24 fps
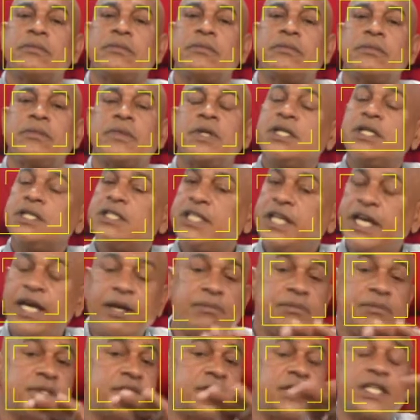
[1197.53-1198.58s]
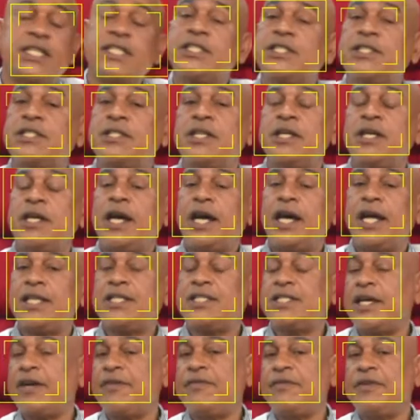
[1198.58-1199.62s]
same 6 and
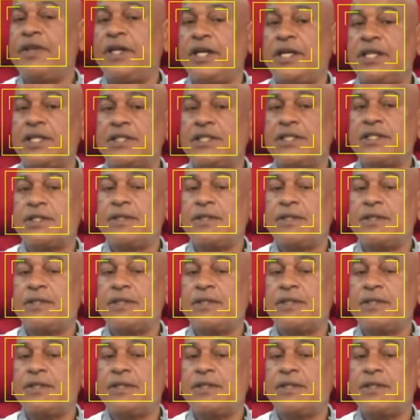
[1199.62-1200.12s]
7 days.